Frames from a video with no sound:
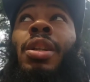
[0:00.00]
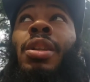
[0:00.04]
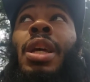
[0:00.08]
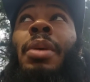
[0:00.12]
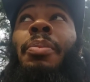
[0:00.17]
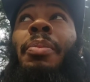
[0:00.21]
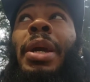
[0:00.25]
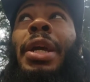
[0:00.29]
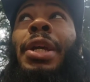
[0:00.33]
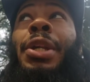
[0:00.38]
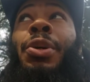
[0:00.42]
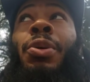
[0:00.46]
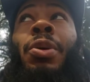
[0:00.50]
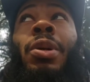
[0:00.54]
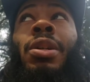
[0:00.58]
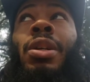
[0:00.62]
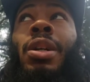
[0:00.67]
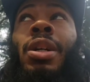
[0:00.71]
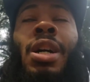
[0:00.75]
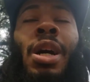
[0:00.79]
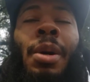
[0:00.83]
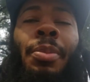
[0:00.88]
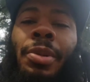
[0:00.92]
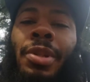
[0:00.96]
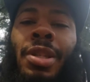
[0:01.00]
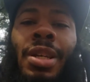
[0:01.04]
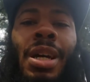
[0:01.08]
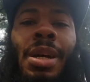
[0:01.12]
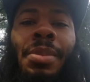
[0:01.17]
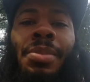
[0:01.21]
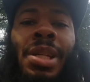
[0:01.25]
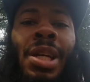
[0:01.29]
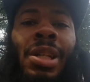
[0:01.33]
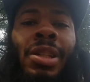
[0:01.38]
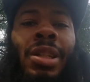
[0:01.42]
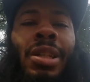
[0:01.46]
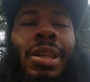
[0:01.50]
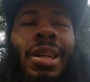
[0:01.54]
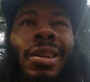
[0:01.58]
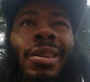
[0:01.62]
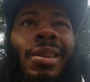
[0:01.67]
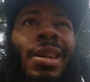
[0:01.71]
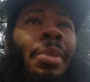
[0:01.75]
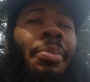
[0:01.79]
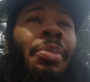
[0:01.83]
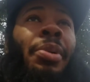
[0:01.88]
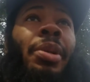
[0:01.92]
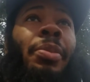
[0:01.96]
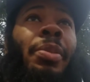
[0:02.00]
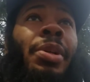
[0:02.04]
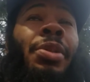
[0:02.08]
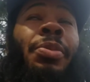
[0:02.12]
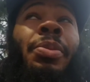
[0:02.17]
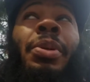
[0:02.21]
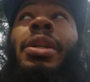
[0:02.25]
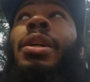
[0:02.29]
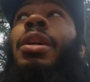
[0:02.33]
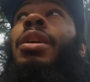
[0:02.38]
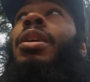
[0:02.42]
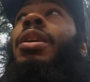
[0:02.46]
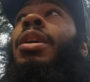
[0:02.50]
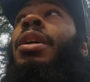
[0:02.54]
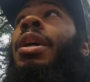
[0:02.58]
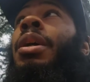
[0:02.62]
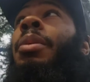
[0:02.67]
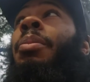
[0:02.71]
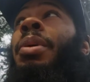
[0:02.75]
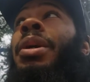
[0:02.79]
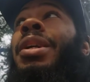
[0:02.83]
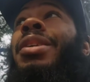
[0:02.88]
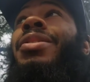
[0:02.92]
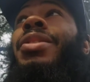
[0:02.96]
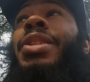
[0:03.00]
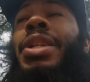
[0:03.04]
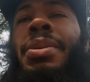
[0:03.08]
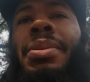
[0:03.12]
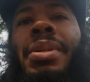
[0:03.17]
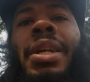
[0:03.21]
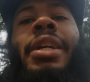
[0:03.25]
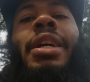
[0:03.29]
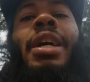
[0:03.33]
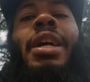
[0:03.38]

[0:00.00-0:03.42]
They may do it a couple times out the year and that pretty much be it. But it seems